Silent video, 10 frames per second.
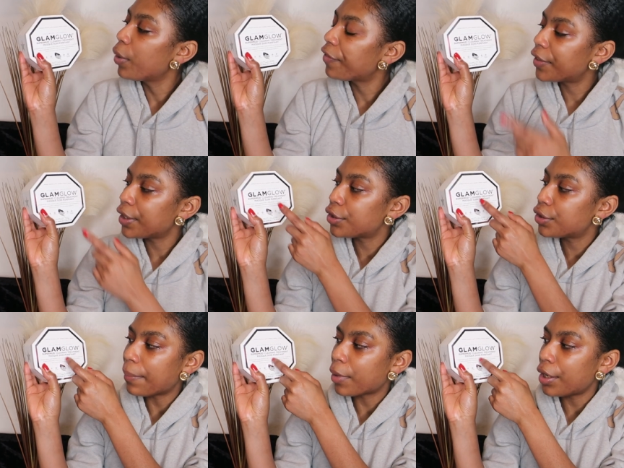with the
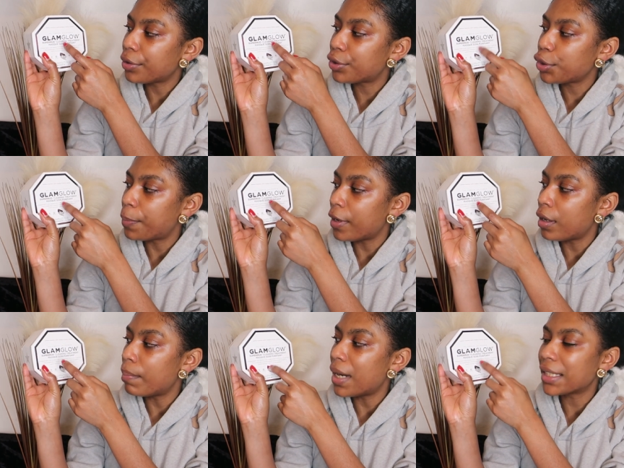GLAMGLOW
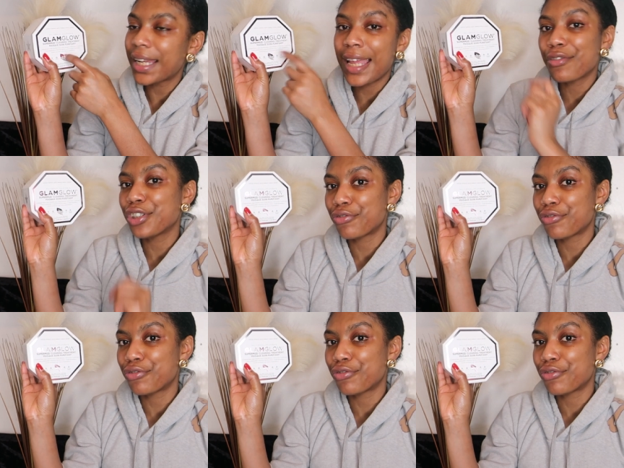Supermud clearing